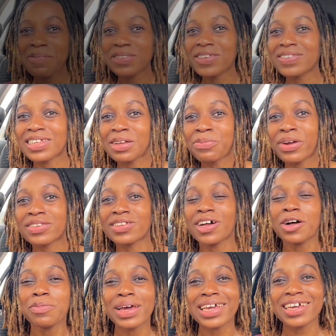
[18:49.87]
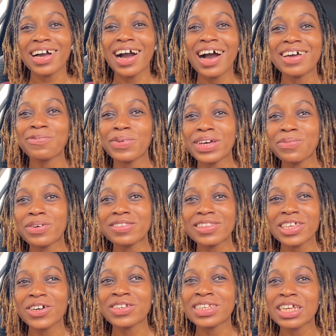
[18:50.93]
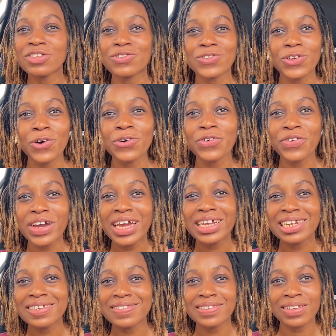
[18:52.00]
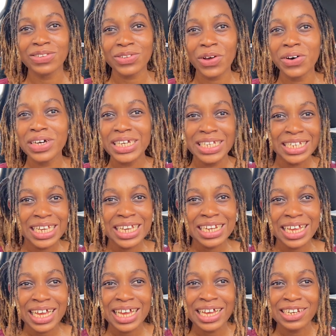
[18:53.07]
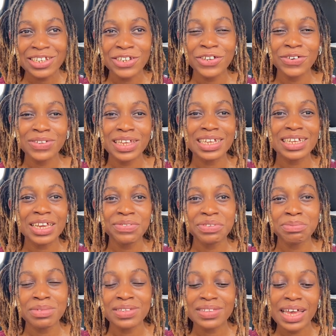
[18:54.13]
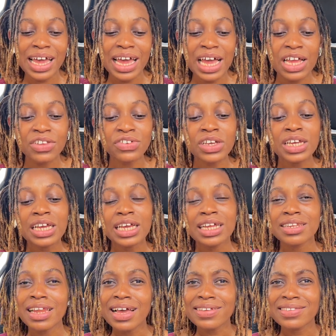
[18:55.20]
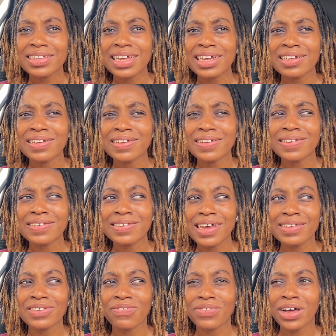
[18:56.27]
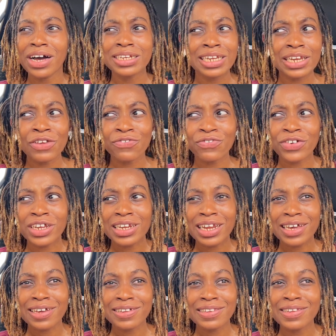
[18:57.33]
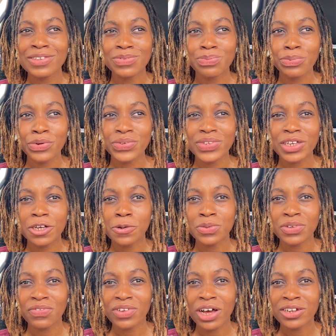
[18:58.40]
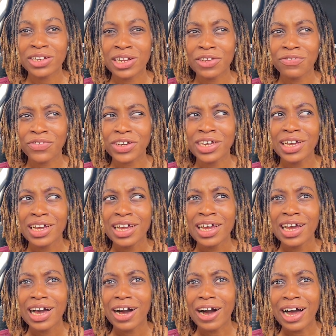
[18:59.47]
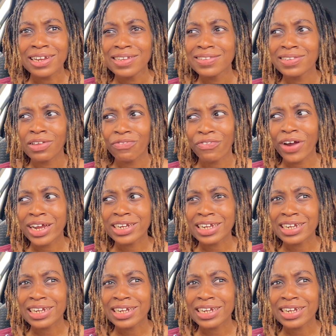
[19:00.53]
still celebrating, oh my god, Theo did so great, this is the score he needed, that gives him this edge. Next thing, there's a flower delivery, like this person comes to flower delivery, and this is a Friday